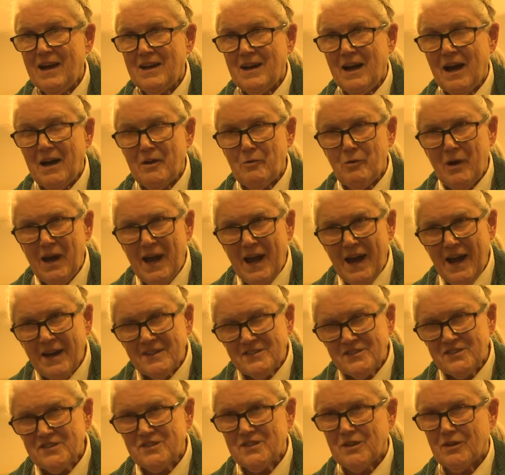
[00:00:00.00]
I
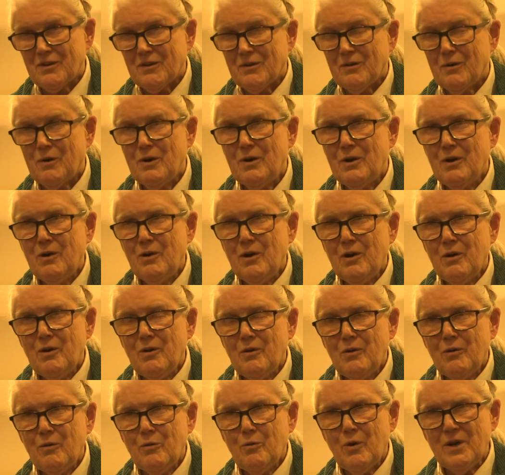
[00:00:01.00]
asked her,
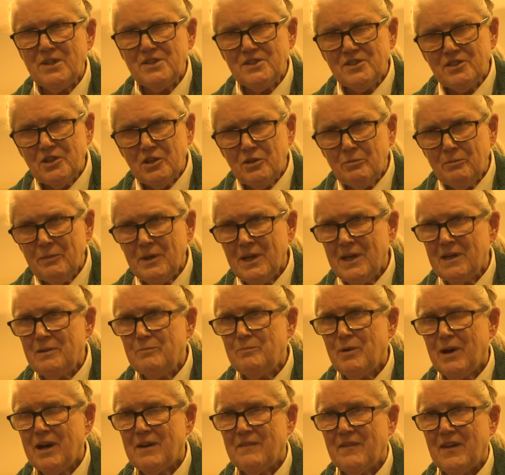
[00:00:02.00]
"What do you
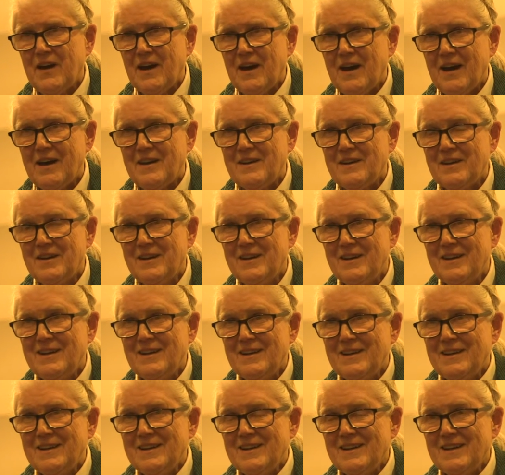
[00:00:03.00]
mean by that?"
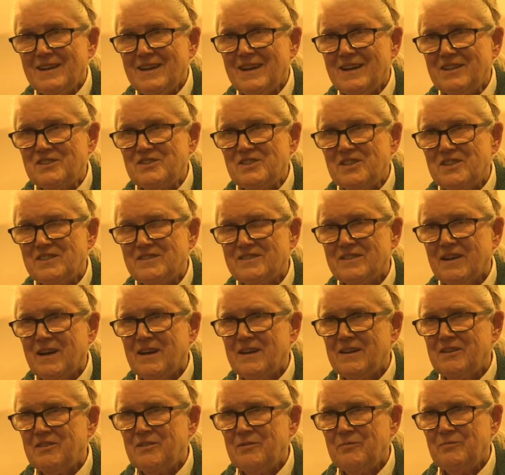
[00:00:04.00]
And she
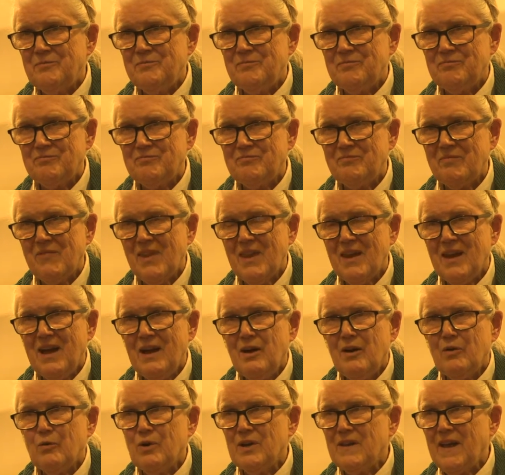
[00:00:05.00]
said,
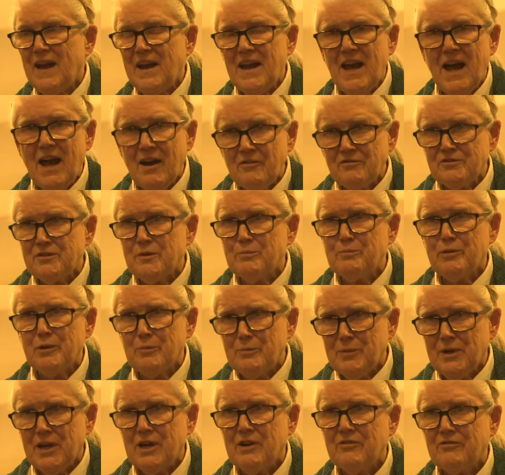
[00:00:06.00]
"Well, I have to
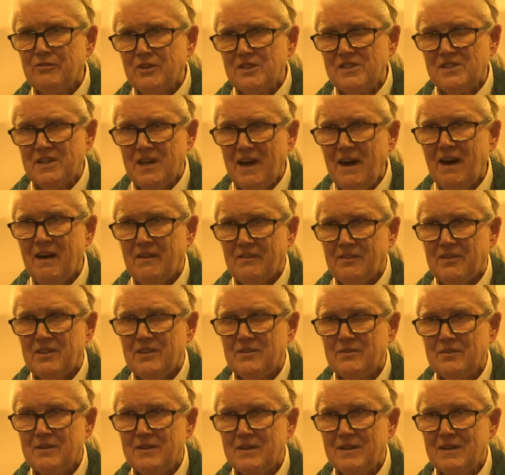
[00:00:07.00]
prepare for
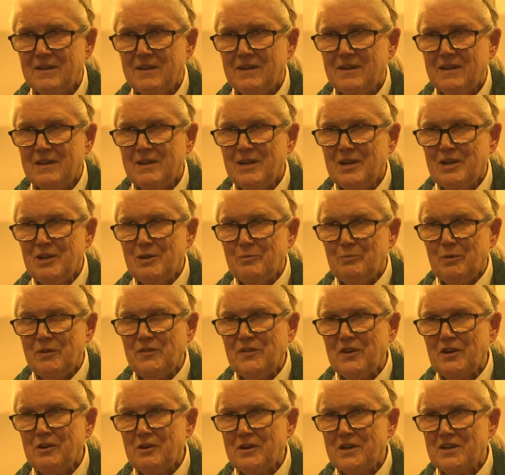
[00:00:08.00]
death.
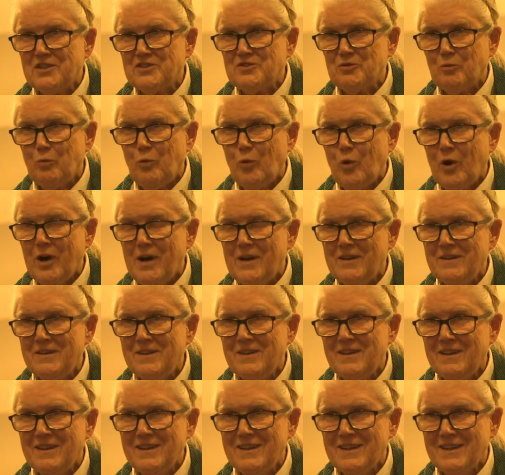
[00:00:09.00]
But there is
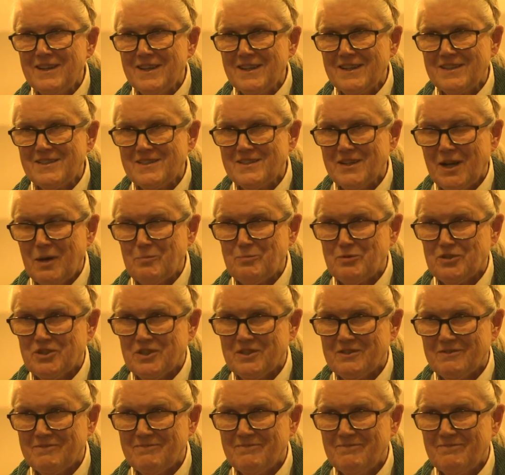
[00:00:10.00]
one
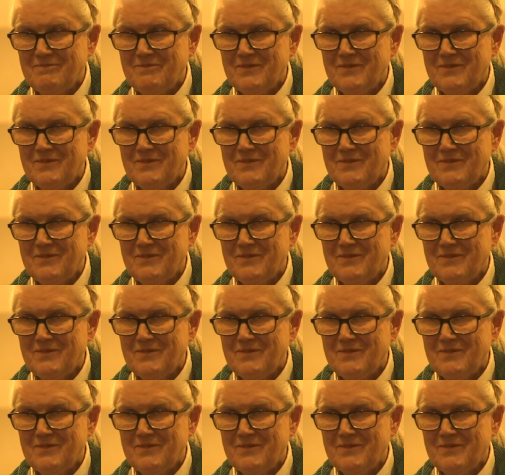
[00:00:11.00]
exception,